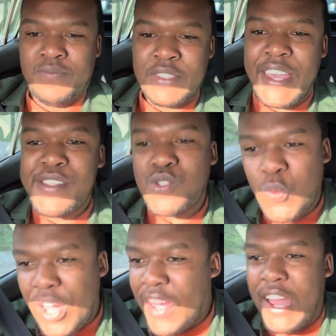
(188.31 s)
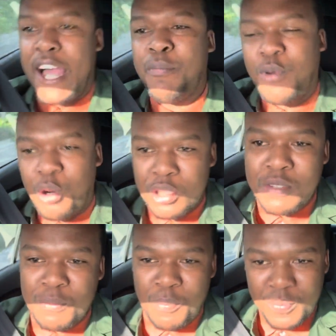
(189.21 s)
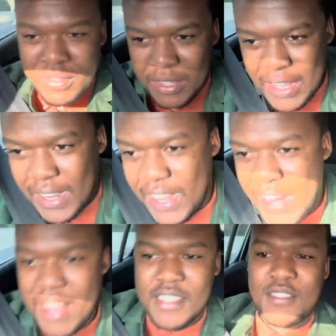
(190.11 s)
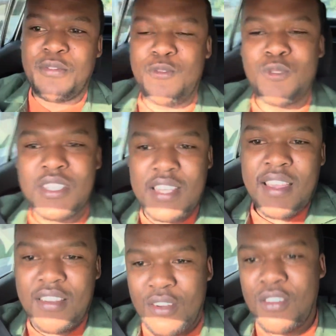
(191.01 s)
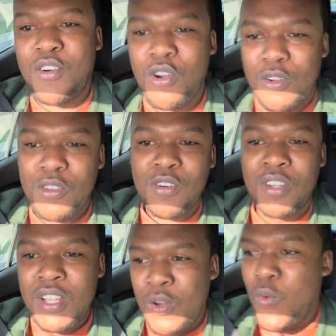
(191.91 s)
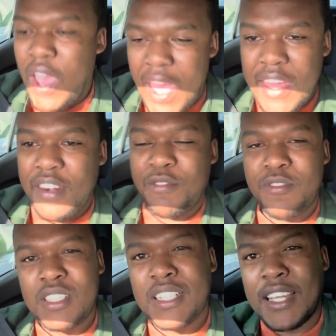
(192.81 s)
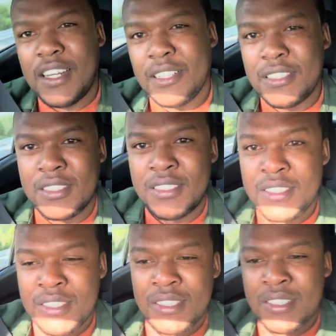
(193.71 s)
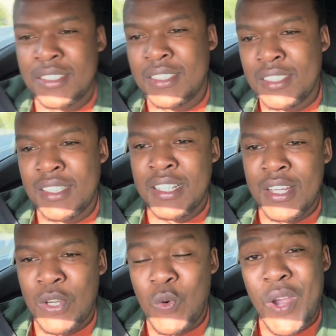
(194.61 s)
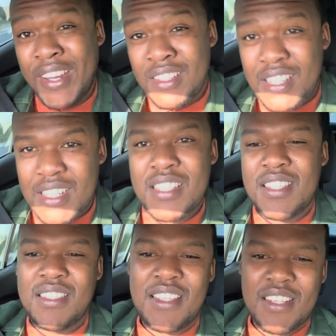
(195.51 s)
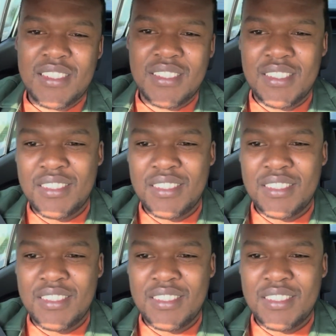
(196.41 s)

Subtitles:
Guess where I put the next fuel tank, or where I refilled the car? When Three Sisters.